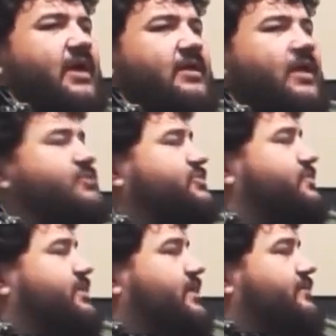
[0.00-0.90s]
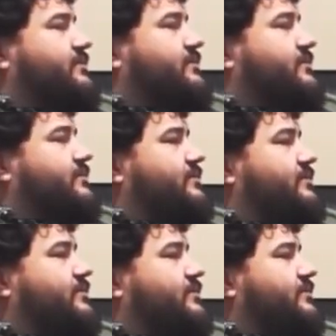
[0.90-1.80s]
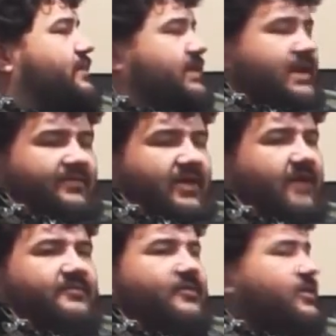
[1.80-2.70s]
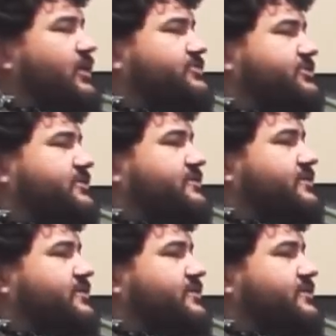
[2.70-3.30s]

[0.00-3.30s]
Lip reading: got closure with him. We never got full closure.